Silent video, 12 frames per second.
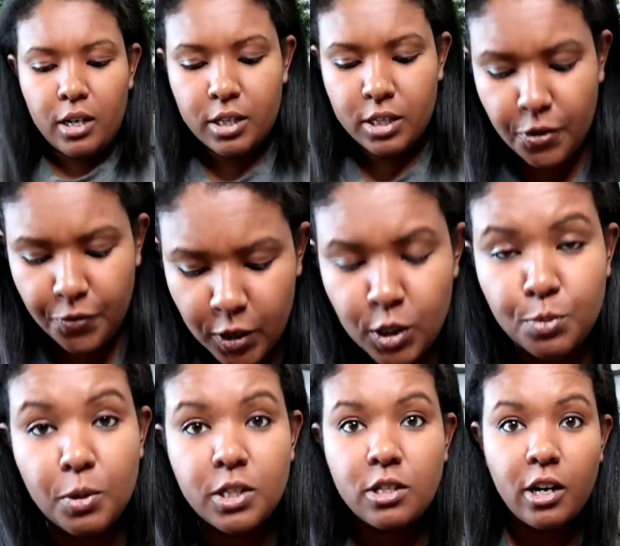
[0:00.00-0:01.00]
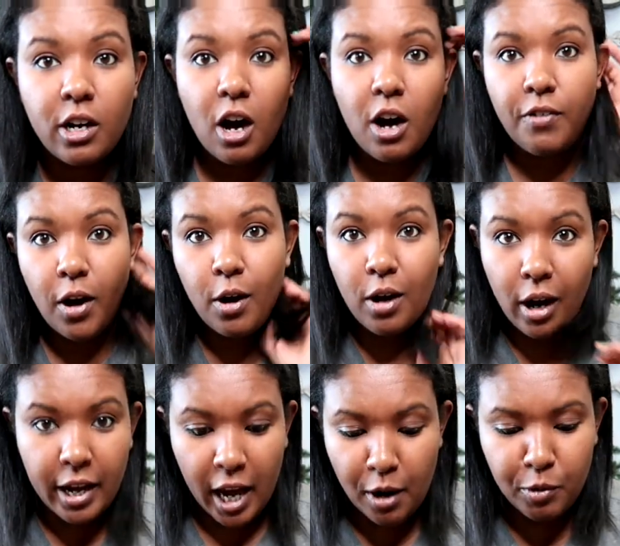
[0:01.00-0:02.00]
So first we'll start off
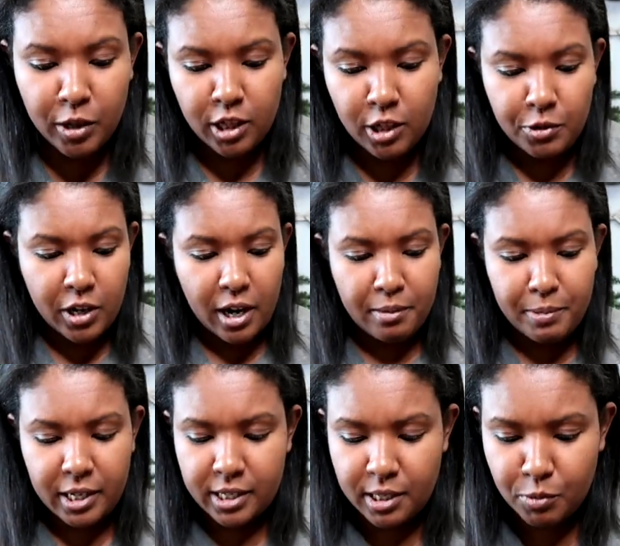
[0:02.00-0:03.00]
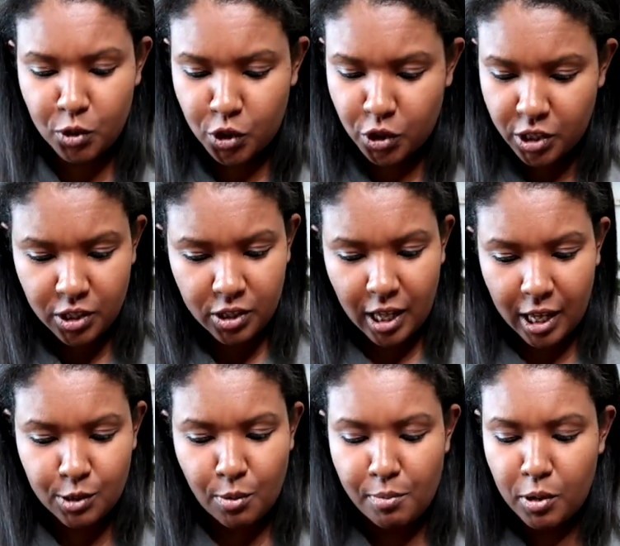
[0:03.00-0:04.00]
again with Luna because I'm sure
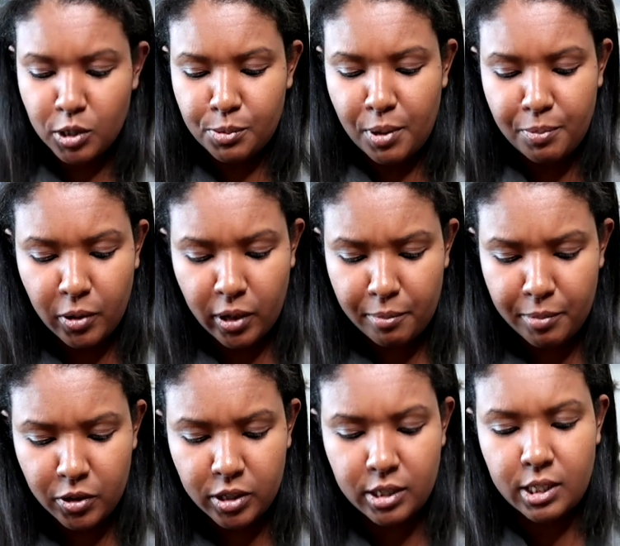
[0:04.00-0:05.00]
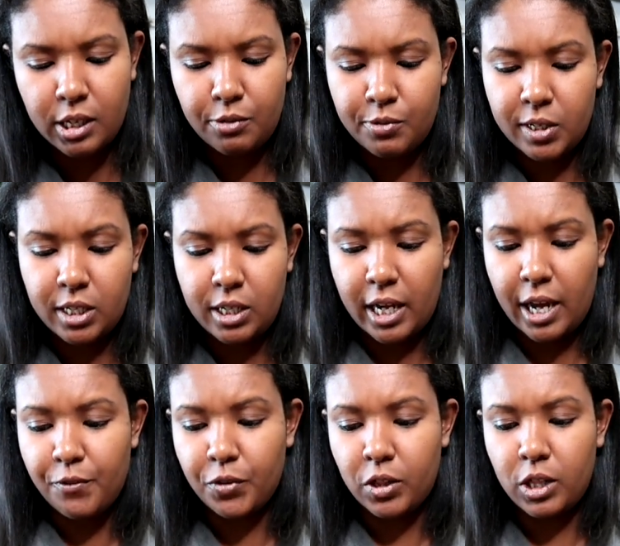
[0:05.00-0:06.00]
that's what most people come here to see, what you
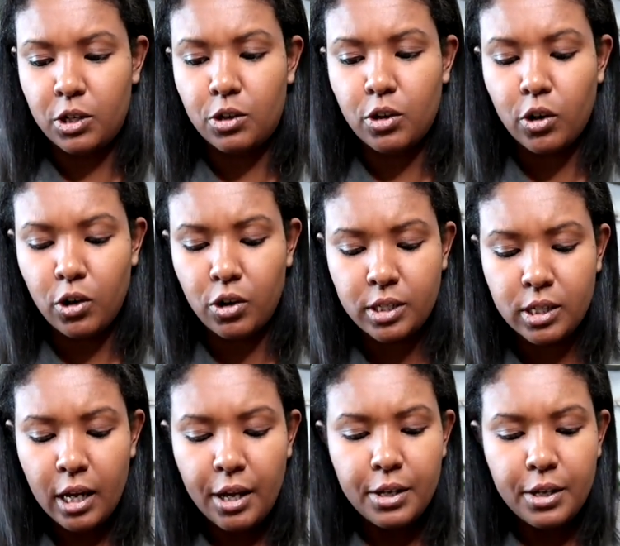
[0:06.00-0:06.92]
get for the little girls.